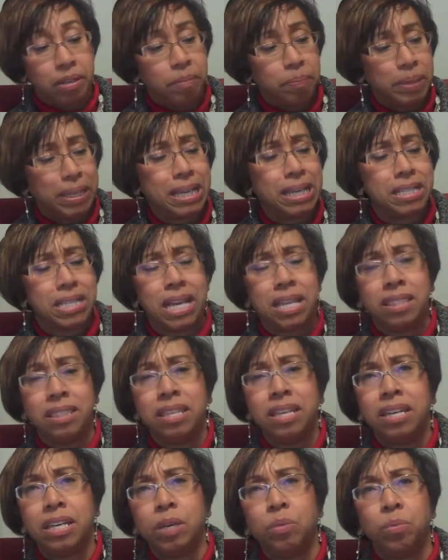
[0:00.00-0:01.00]
because I
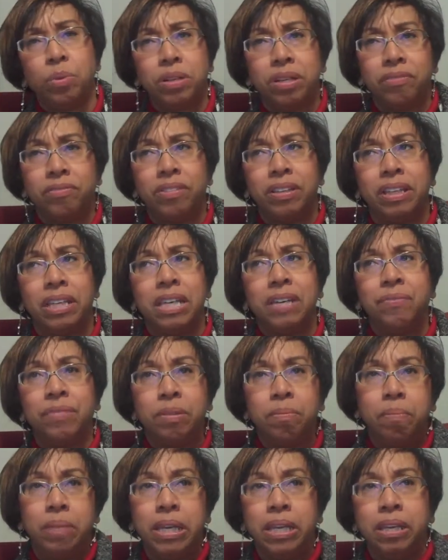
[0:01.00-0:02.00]
think it would have
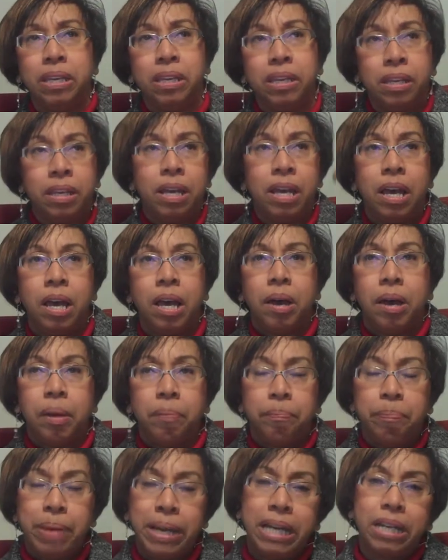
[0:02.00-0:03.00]
given me
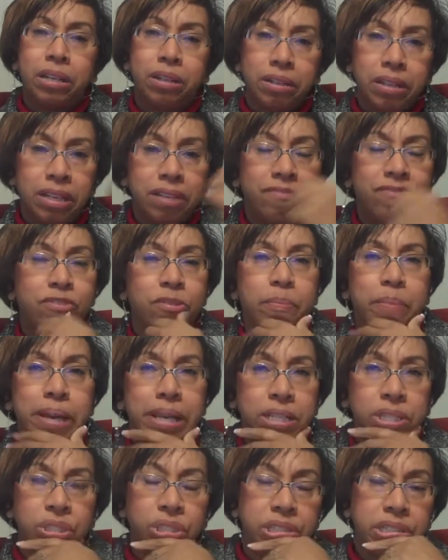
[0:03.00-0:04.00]
better
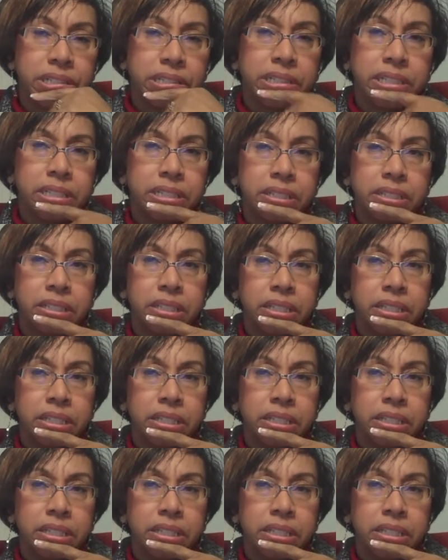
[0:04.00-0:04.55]
information